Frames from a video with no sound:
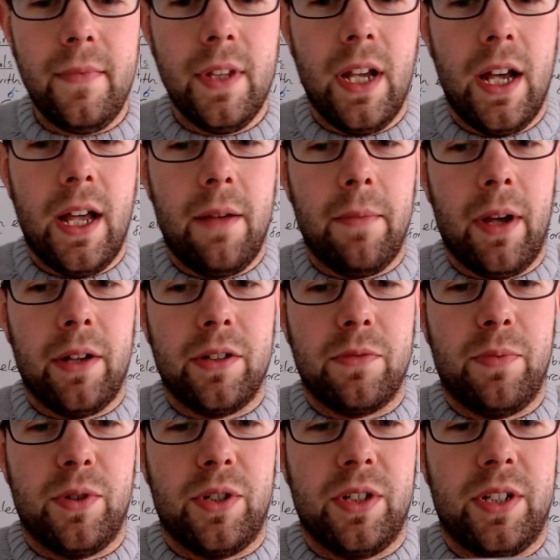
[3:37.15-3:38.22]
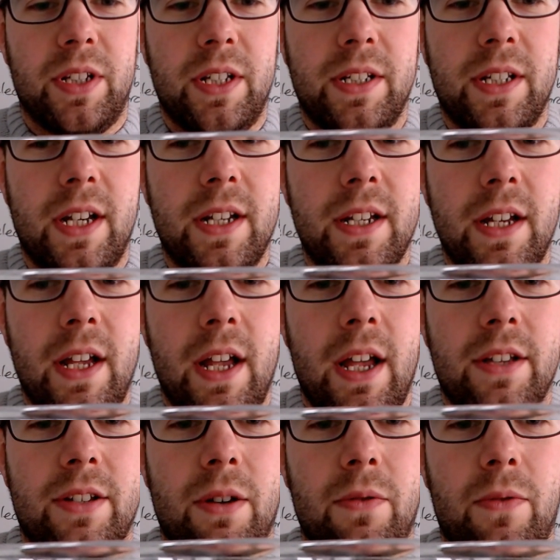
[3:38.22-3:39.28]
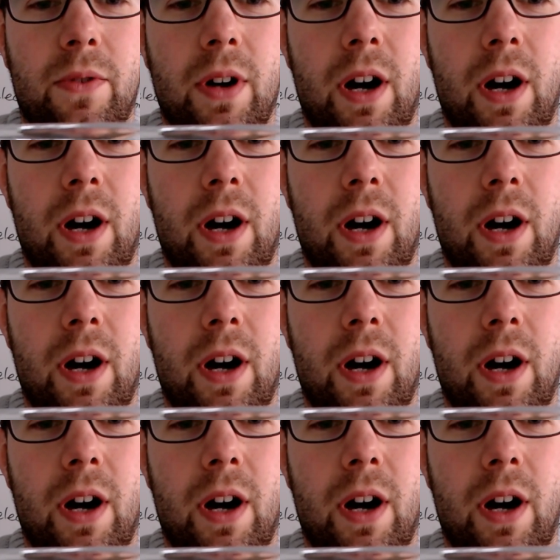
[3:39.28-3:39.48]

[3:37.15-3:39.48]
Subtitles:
I'll just push it to this side. So we've got